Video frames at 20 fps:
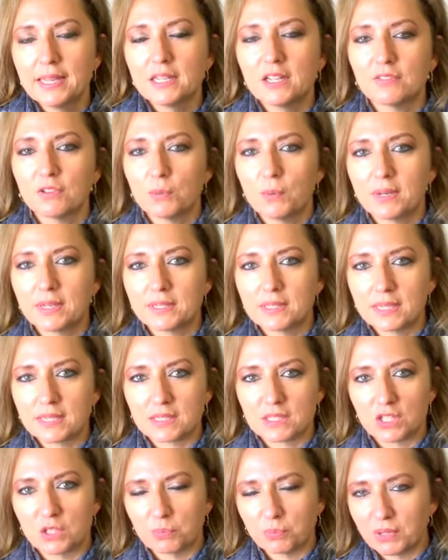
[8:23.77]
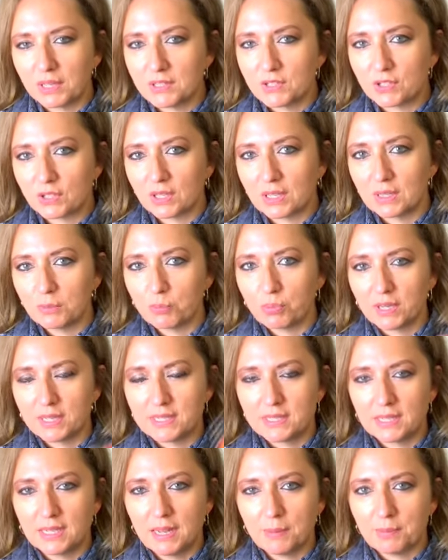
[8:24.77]
Now, if you want to take it to the printer and
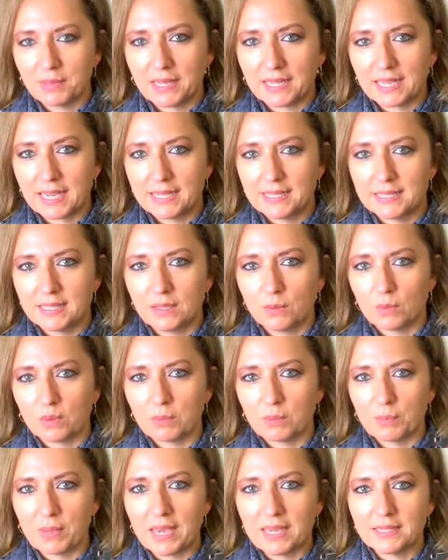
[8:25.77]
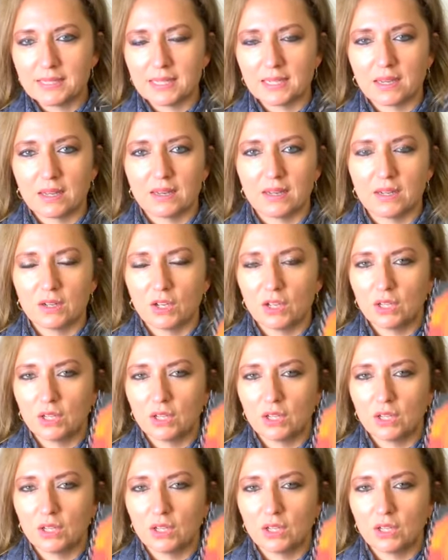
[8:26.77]
print it up like I did with the binding on it,